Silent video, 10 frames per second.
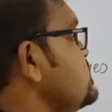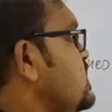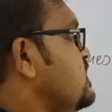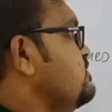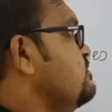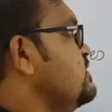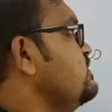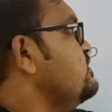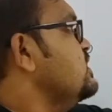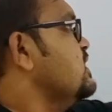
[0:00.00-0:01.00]
and we
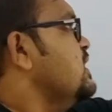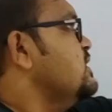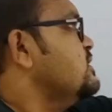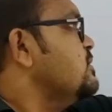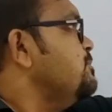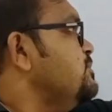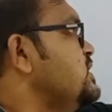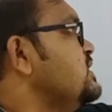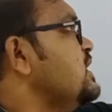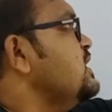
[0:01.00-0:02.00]
will get
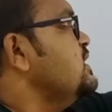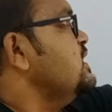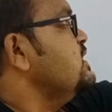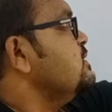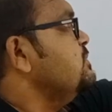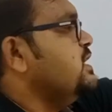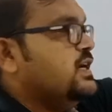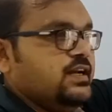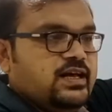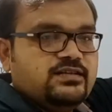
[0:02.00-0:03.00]
B10
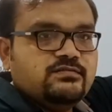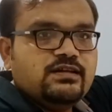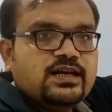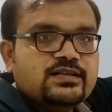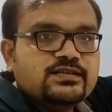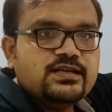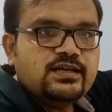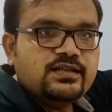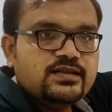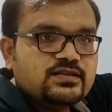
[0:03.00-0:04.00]
intermediate. As we can
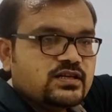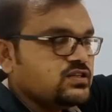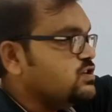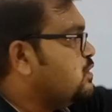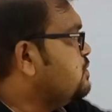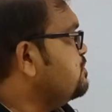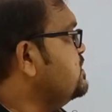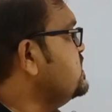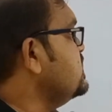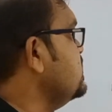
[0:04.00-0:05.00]
see the structure of
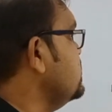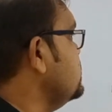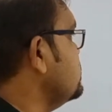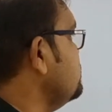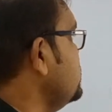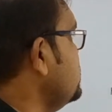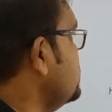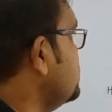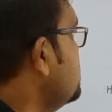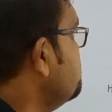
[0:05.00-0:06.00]
B10
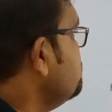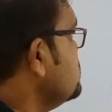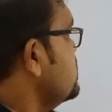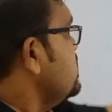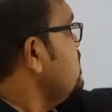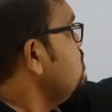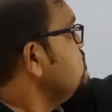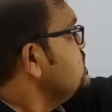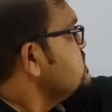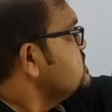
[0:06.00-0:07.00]
intermediate. Now
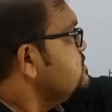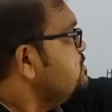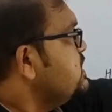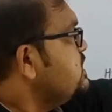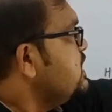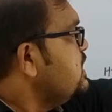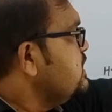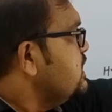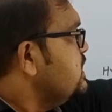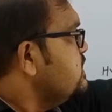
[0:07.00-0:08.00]
this
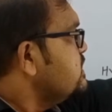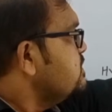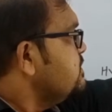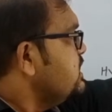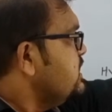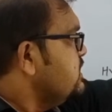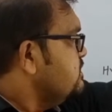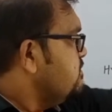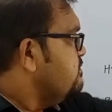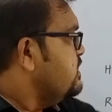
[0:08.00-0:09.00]
B10
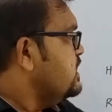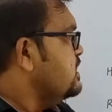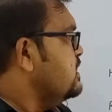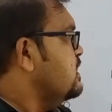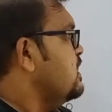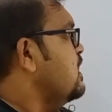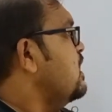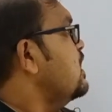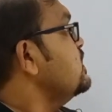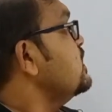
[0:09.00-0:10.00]
intermediate will
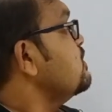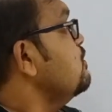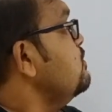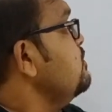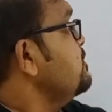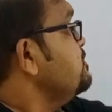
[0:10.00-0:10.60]
undergo